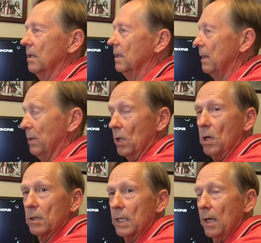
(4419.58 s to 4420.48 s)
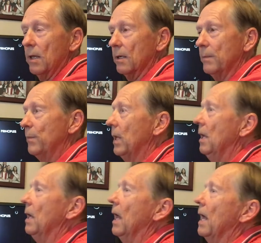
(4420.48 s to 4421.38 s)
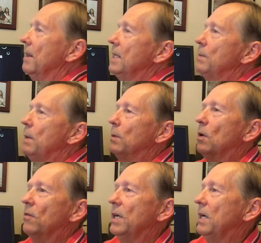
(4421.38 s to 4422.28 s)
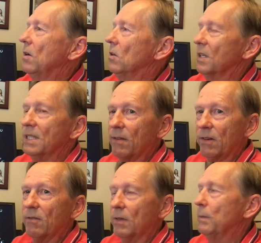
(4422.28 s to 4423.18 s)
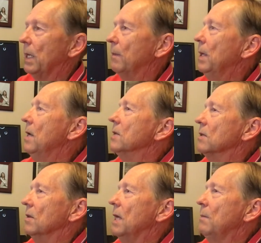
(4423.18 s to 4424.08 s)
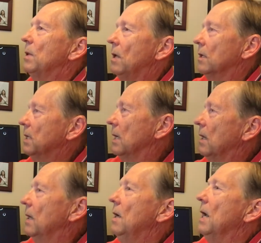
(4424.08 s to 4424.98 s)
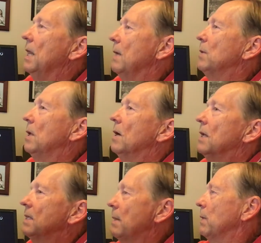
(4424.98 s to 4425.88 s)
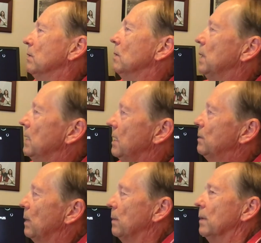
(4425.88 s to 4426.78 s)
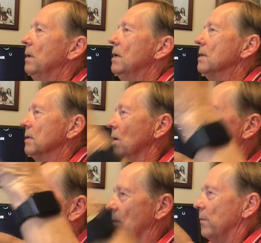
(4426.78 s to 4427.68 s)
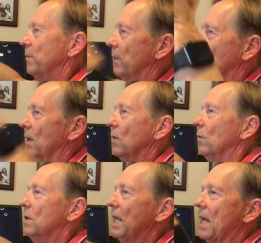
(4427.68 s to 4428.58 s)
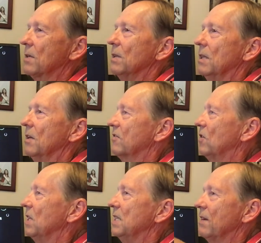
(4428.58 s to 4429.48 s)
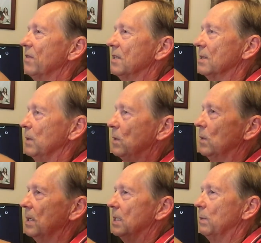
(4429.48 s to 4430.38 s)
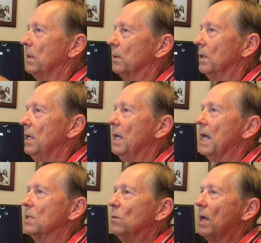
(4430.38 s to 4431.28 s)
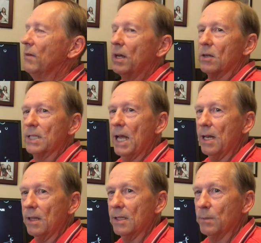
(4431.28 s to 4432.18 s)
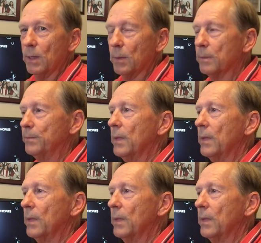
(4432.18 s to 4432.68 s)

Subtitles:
they belong together. And these people over here look different from them, so they belong together, and they belong in a separate group than these people. So we'll naturally look for the differences between these people as a way of understanding these people.